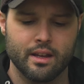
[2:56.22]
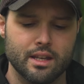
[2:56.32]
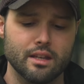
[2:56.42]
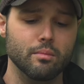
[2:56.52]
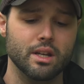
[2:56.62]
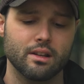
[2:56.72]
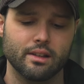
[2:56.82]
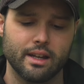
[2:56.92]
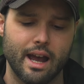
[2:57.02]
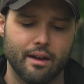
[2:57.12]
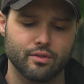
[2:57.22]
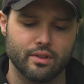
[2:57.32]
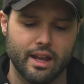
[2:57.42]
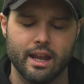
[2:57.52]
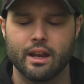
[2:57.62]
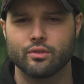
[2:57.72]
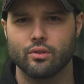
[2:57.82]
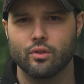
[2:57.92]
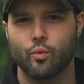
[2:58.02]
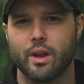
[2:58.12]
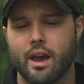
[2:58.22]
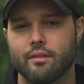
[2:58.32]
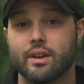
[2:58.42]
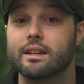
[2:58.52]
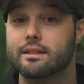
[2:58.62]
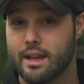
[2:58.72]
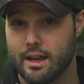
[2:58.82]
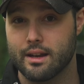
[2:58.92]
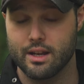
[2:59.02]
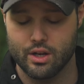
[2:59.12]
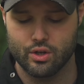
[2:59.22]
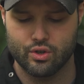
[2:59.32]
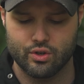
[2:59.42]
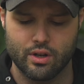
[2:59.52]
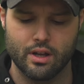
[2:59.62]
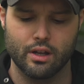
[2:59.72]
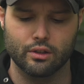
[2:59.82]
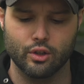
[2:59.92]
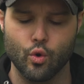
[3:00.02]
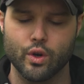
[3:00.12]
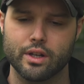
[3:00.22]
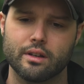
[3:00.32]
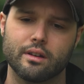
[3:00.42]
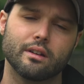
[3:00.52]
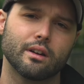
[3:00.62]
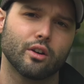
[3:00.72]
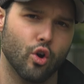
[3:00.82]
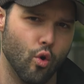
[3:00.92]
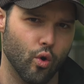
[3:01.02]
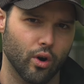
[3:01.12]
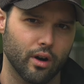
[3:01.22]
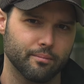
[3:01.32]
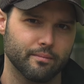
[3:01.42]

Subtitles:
Immediately after the handle, we have a 10-inch loaded core